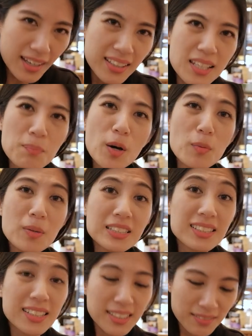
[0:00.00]
And the boba's
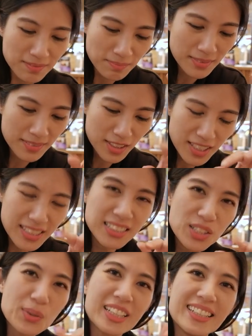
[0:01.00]
are good and
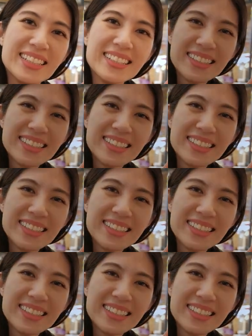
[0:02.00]
squishy.